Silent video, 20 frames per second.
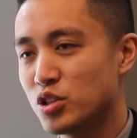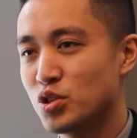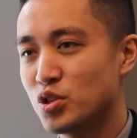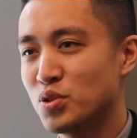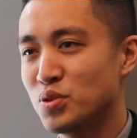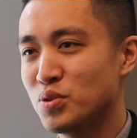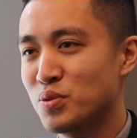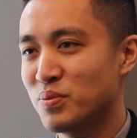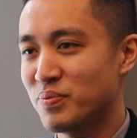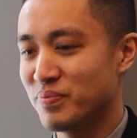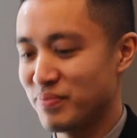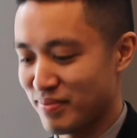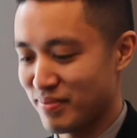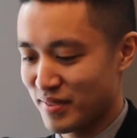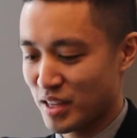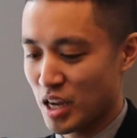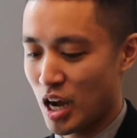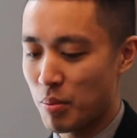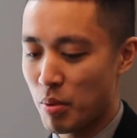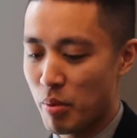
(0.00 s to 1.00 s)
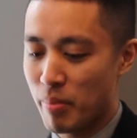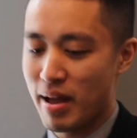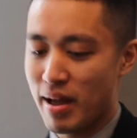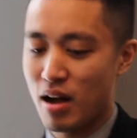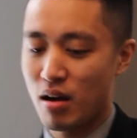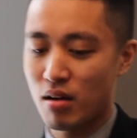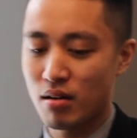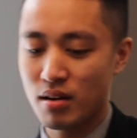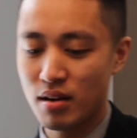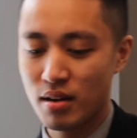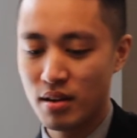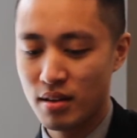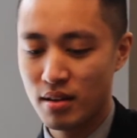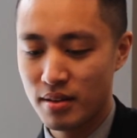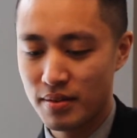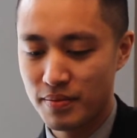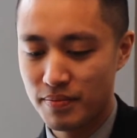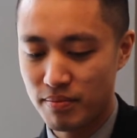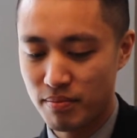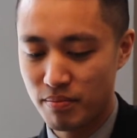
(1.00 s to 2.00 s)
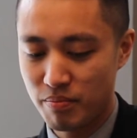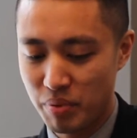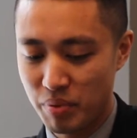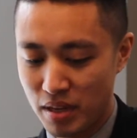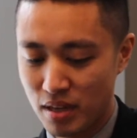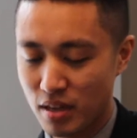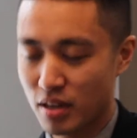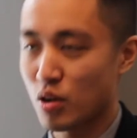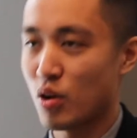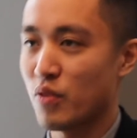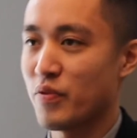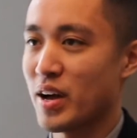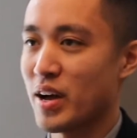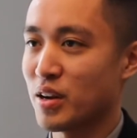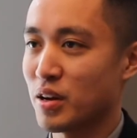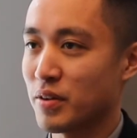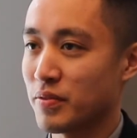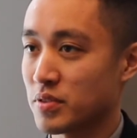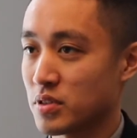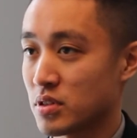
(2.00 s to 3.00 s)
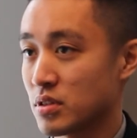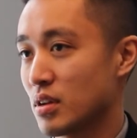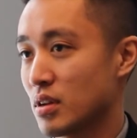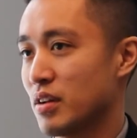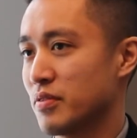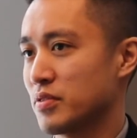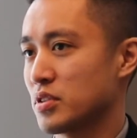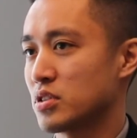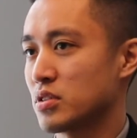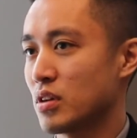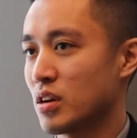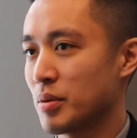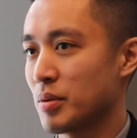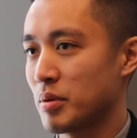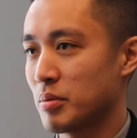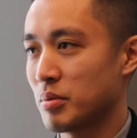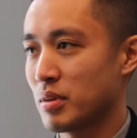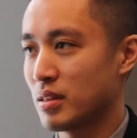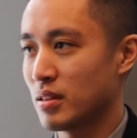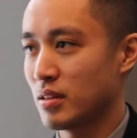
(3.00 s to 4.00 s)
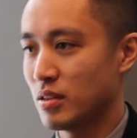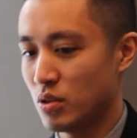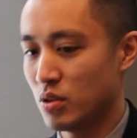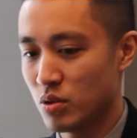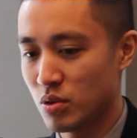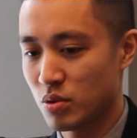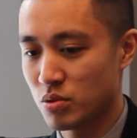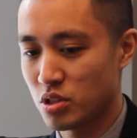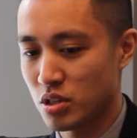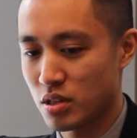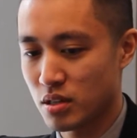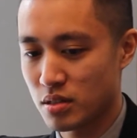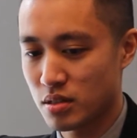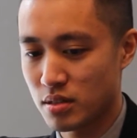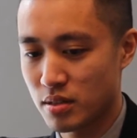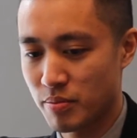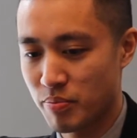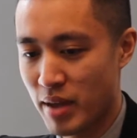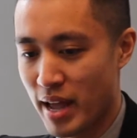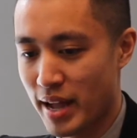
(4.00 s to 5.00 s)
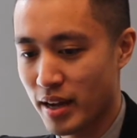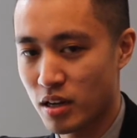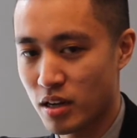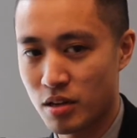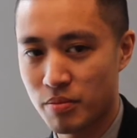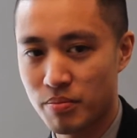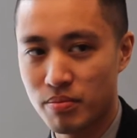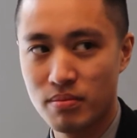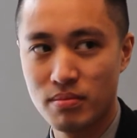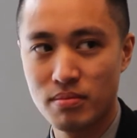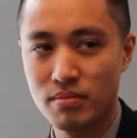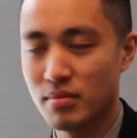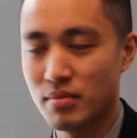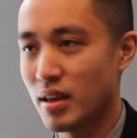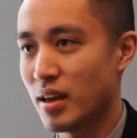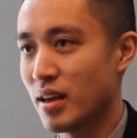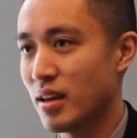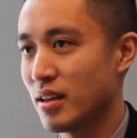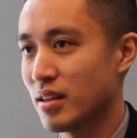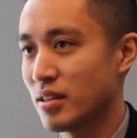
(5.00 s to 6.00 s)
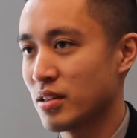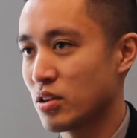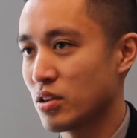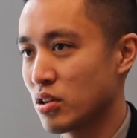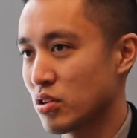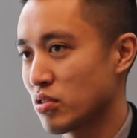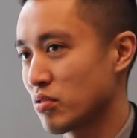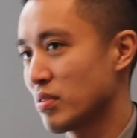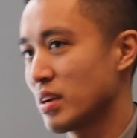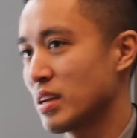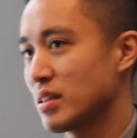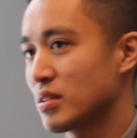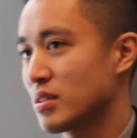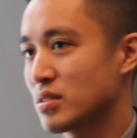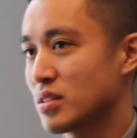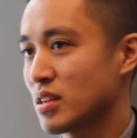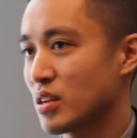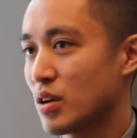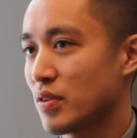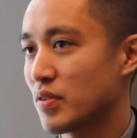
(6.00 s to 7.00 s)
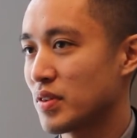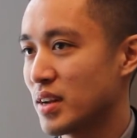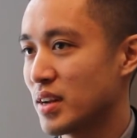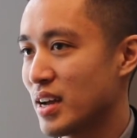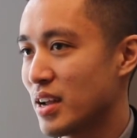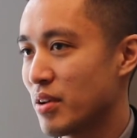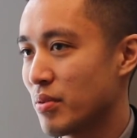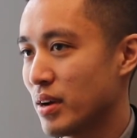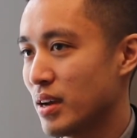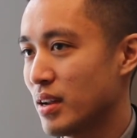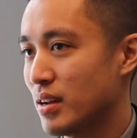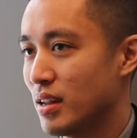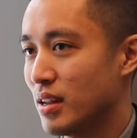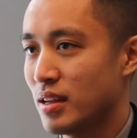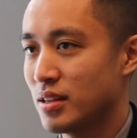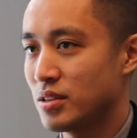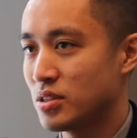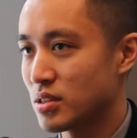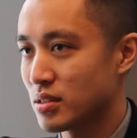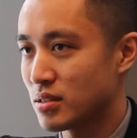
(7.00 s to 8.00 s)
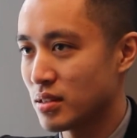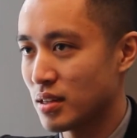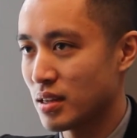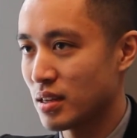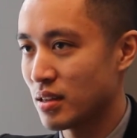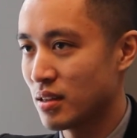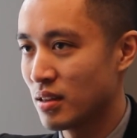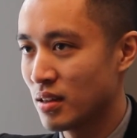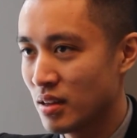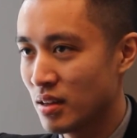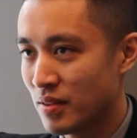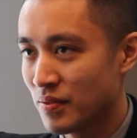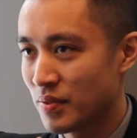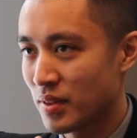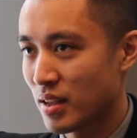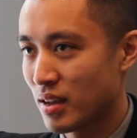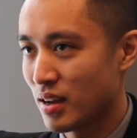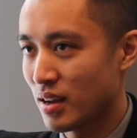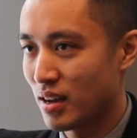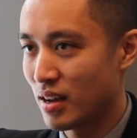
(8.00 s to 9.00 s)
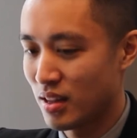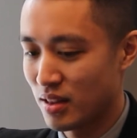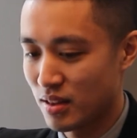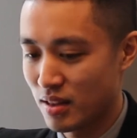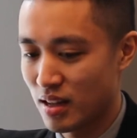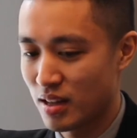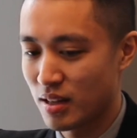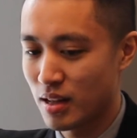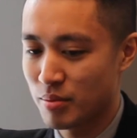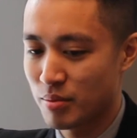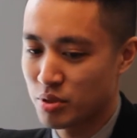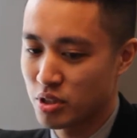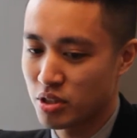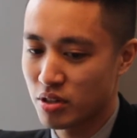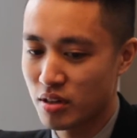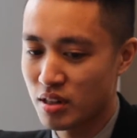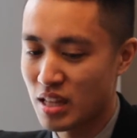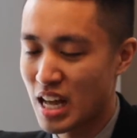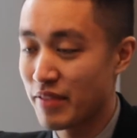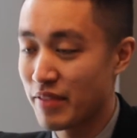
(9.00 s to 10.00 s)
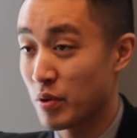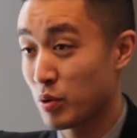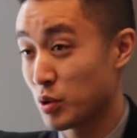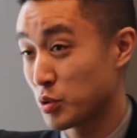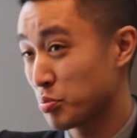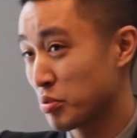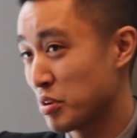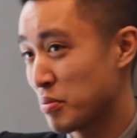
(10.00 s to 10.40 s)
did you come about being a co-founder of a startup? I mean, you don't just pack up and create this thing overnight, right? It just like, I'm sure a lot of it was